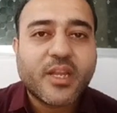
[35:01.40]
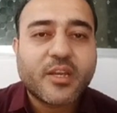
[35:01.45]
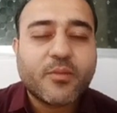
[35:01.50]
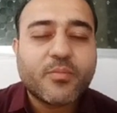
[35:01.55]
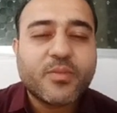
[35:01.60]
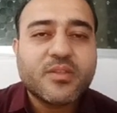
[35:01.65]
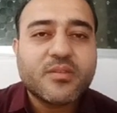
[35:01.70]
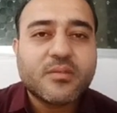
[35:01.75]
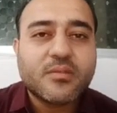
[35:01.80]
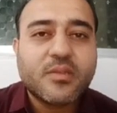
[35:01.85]

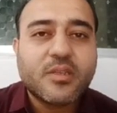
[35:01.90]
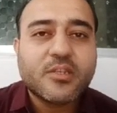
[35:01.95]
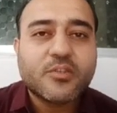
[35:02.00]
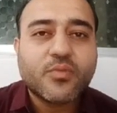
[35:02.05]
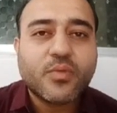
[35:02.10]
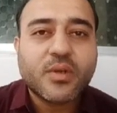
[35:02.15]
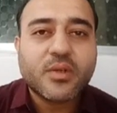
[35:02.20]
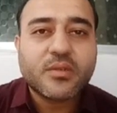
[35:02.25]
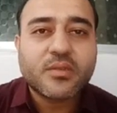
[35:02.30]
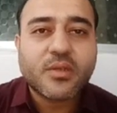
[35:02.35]
means these were
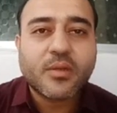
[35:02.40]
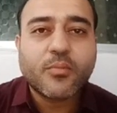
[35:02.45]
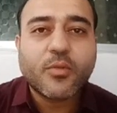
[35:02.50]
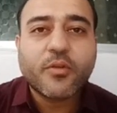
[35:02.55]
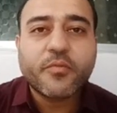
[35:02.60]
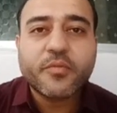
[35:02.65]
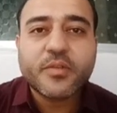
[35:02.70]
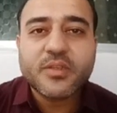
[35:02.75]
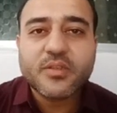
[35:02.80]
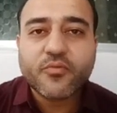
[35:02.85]
some of
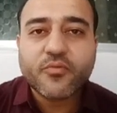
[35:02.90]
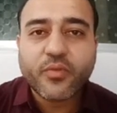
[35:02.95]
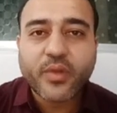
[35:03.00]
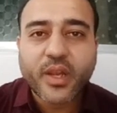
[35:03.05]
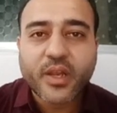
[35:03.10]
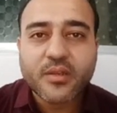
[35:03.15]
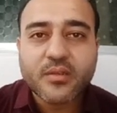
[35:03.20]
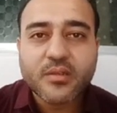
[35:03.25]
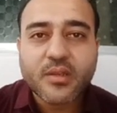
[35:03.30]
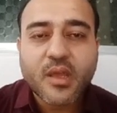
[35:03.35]
his
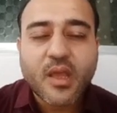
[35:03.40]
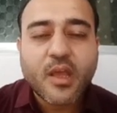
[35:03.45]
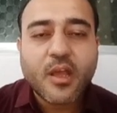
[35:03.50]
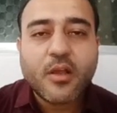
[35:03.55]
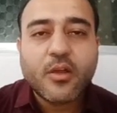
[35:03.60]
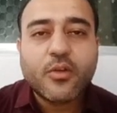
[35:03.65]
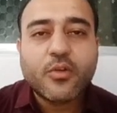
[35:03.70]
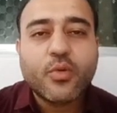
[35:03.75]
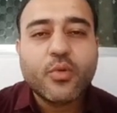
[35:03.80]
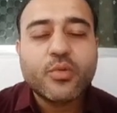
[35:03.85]
friends
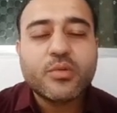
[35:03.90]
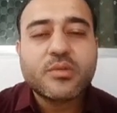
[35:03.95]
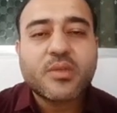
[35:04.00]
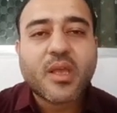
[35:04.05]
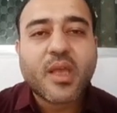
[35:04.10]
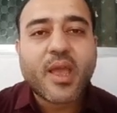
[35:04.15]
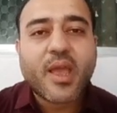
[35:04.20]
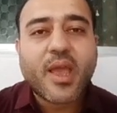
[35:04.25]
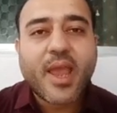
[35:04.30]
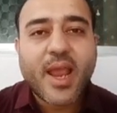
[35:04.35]
whose
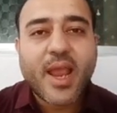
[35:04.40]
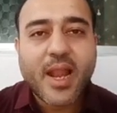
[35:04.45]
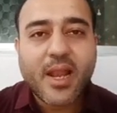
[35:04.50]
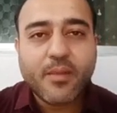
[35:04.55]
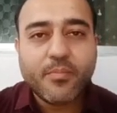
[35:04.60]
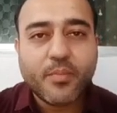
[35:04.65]
help